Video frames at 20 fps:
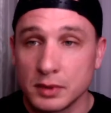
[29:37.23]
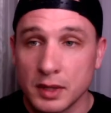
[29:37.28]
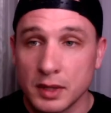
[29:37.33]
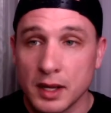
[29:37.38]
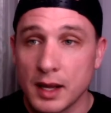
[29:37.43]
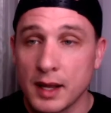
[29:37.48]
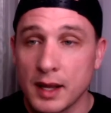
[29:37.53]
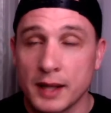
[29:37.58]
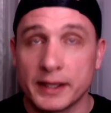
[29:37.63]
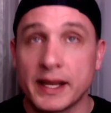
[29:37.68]

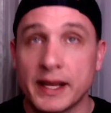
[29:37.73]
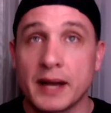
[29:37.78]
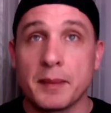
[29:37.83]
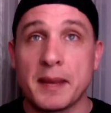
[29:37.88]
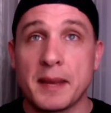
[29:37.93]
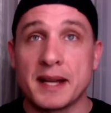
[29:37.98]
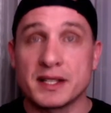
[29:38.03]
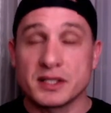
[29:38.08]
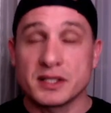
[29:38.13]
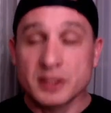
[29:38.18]
I can't
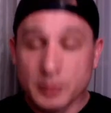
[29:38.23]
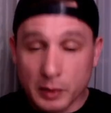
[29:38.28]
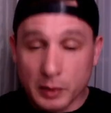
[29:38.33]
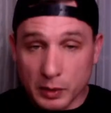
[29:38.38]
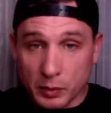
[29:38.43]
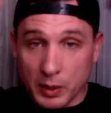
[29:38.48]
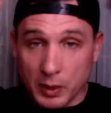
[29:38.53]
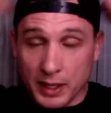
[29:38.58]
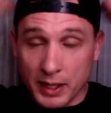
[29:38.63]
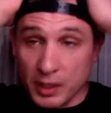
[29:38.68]
imagine someone
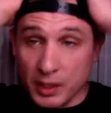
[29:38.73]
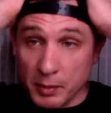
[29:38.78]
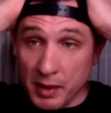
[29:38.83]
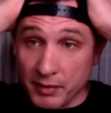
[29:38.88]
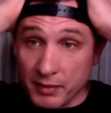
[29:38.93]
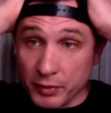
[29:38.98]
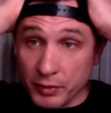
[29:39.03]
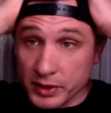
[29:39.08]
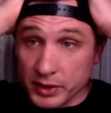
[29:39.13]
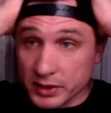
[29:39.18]
would want to hear my
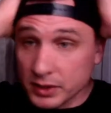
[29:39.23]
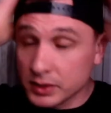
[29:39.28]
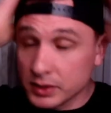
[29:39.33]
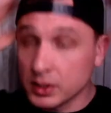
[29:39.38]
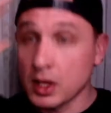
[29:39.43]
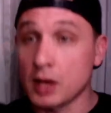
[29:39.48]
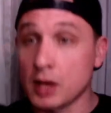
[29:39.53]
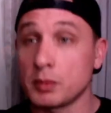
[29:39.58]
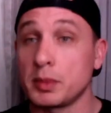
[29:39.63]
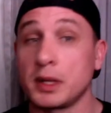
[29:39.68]
voice this
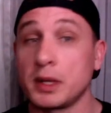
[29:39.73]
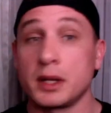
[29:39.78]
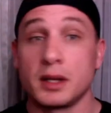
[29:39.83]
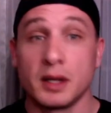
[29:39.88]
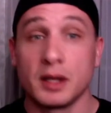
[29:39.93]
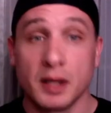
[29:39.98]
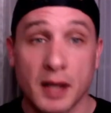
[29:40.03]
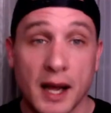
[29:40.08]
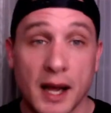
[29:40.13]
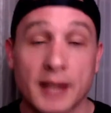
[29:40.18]
long, but
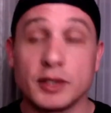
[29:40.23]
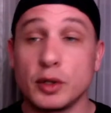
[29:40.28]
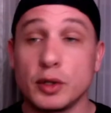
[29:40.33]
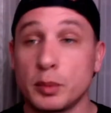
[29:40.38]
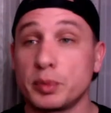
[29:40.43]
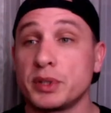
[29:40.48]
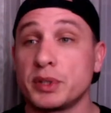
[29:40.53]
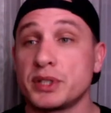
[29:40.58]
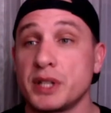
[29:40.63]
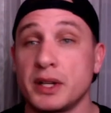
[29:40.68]
I do
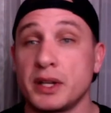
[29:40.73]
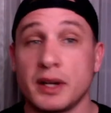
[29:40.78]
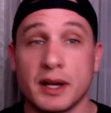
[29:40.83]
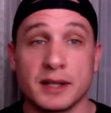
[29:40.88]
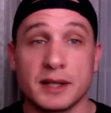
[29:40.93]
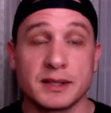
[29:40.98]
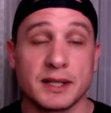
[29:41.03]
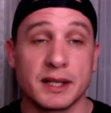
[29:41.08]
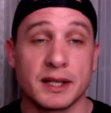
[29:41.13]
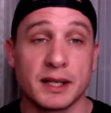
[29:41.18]
appreciate you
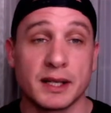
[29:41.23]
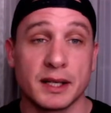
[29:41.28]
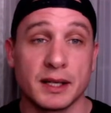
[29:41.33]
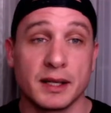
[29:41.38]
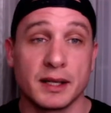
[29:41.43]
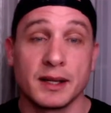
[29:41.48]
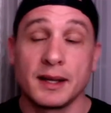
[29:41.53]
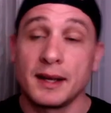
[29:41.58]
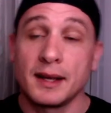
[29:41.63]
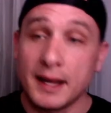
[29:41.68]
guys kicking it.
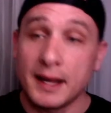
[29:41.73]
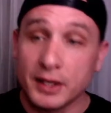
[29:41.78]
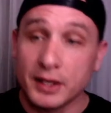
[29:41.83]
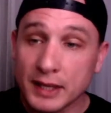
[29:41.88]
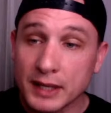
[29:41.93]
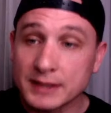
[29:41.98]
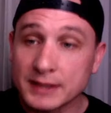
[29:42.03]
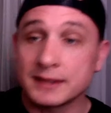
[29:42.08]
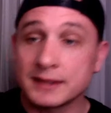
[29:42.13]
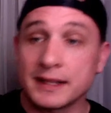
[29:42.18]
And you
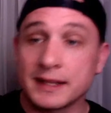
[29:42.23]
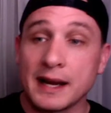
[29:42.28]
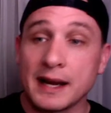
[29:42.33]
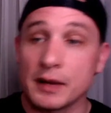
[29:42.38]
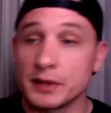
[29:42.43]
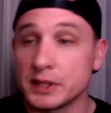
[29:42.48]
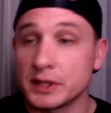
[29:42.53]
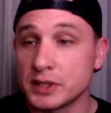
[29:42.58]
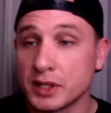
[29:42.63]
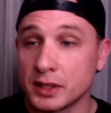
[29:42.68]
guys get to hang out
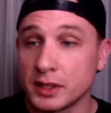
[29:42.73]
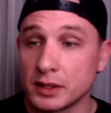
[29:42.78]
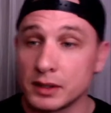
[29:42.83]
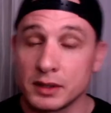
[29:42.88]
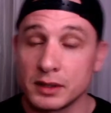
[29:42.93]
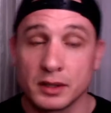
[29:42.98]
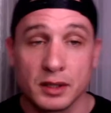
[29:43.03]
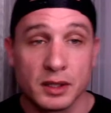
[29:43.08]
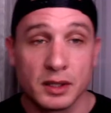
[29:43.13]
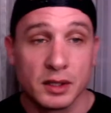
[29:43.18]
with each other.
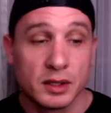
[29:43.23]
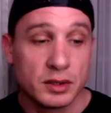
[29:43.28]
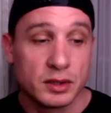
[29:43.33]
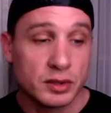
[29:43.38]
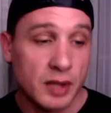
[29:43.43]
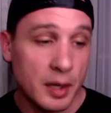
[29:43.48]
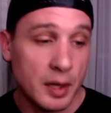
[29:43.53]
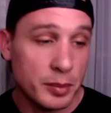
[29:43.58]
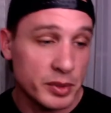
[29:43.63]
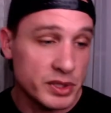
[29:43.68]
So
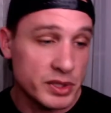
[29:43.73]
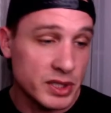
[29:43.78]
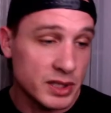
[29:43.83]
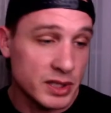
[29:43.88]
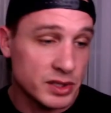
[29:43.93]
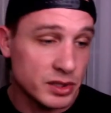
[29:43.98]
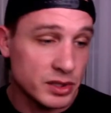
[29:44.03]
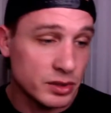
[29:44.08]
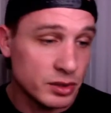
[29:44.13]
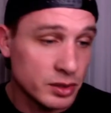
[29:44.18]
I
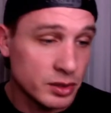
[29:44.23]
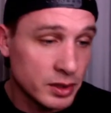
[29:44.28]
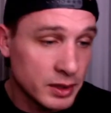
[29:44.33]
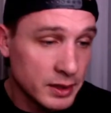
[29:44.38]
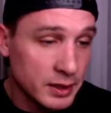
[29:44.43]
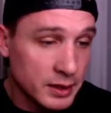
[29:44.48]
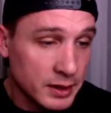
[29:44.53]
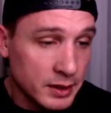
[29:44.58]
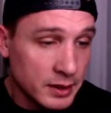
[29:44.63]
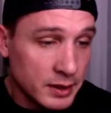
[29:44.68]
appreciate you.
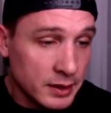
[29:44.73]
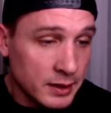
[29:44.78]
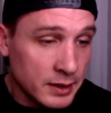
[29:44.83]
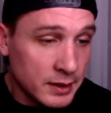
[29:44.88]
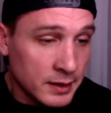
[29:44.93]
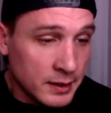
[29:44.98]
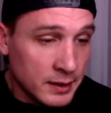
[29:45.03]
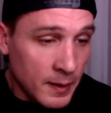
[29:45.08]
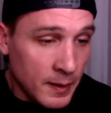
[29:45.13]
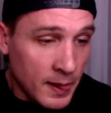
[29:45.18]

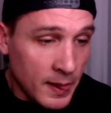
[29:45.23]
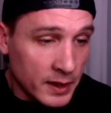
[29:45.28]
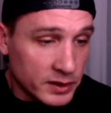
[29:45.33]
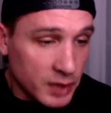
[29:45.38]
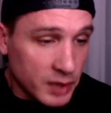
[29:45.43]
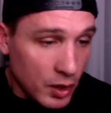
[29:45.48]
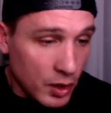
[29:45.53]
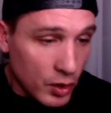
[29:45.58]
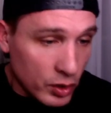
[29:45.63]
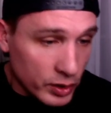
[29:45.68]

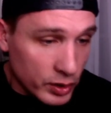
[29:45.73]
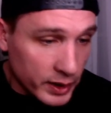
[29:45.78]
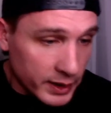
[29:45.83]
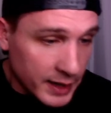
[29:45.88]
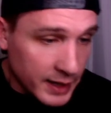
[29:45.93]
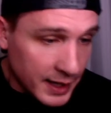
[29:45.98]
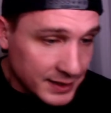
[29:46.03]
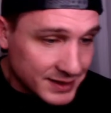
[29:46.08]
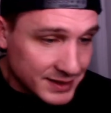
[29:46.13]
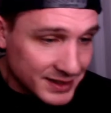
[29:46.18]
Daoni
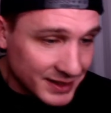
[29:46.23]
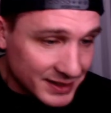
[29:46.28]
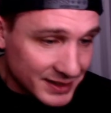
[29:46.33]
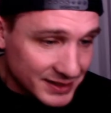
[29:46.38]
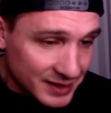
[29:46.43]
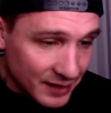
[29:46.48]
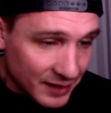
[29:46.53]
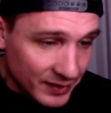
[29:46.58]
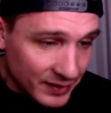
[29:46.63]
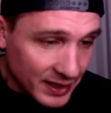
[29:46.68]
nine six
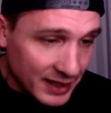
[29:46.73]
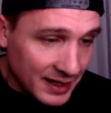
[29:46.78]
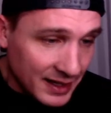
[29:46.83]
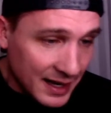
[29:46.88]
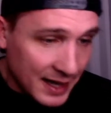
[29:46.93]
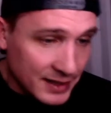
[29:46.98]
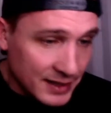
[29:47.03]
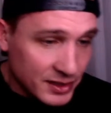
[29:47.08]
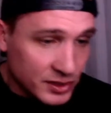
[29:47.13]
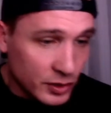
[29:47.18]
seven eight
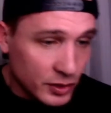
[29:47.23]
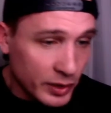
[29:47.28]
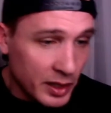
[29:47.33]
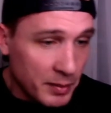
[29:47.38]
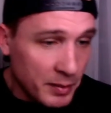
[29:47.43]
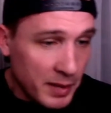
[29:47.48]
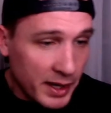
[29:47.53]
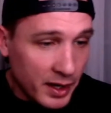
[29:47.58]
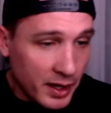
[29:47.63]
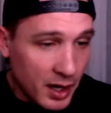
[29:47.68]
nine, sodium
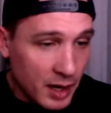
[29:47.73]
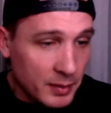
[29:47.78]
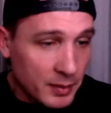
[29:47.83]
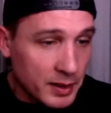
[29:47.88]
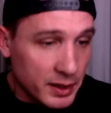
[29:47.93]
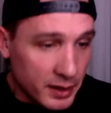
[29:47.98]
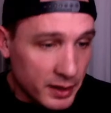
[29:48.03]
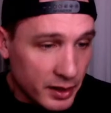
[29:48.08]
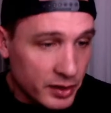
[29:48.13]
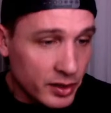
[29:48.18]

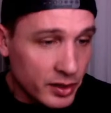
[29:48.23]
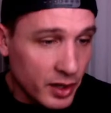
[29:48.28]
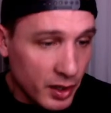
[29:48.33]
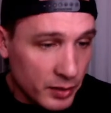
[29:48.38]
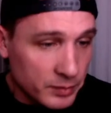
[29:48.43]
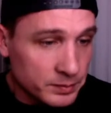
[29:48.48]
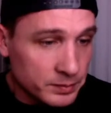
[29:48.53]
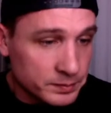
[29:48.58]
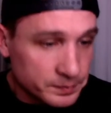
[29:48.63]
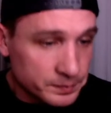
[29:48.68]
bicarbonate. There you
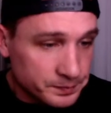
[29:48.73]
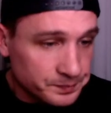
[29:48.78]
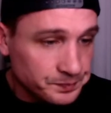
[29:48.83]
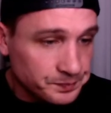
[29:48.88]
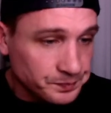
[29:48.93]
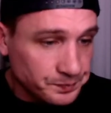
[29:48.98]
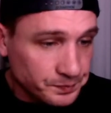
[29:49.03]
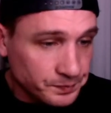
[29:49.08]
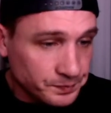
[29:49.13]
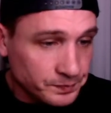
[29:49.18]
go.
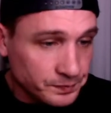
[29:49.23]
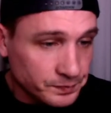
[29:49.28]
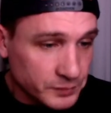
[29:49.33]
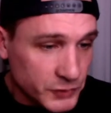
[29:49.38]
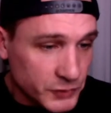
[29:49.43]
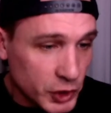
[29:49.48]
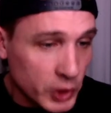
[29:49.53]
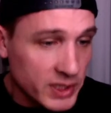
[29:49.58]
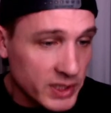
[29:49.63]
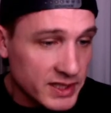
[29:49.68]

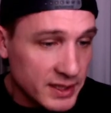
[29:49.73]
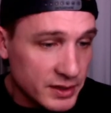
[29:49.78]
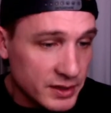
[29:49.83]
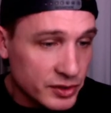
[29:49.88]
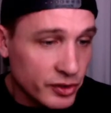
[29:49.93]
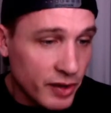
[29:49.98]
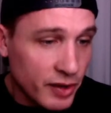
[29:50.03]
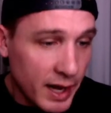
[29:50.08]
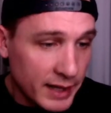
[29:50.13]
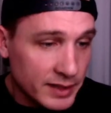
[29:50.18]
Georgie says
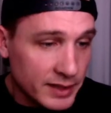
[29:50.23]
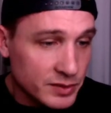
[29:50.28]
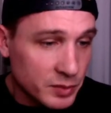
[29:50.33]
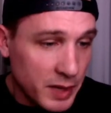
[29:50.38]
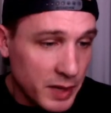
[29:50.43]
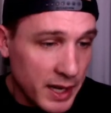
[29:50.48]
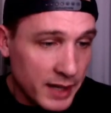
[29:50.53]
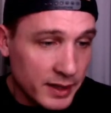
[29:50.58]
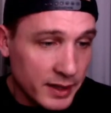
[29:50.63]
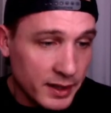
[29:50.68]
crack is
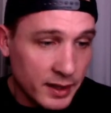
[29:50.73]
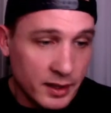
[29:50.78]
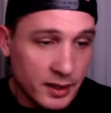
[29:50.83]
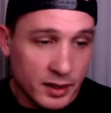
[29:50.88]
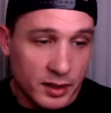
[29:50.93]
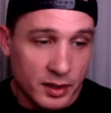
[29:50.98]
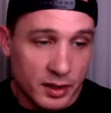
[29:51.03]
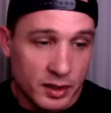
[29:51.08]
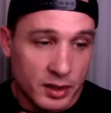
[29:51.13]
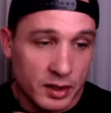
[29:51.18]
whack.
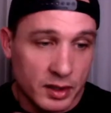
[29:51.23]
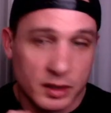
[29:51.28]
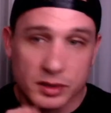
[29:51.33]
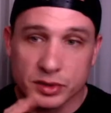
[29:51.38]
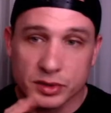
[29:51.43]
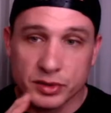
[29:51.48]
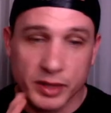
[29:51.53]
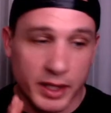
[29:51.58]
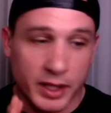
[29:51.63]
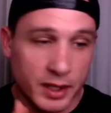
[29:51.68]

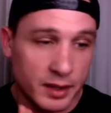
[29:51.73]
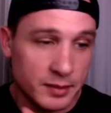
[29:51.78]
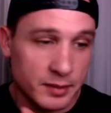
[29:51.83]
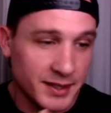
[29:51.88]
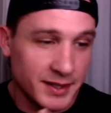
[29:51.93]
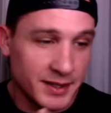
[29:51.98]
Straight up.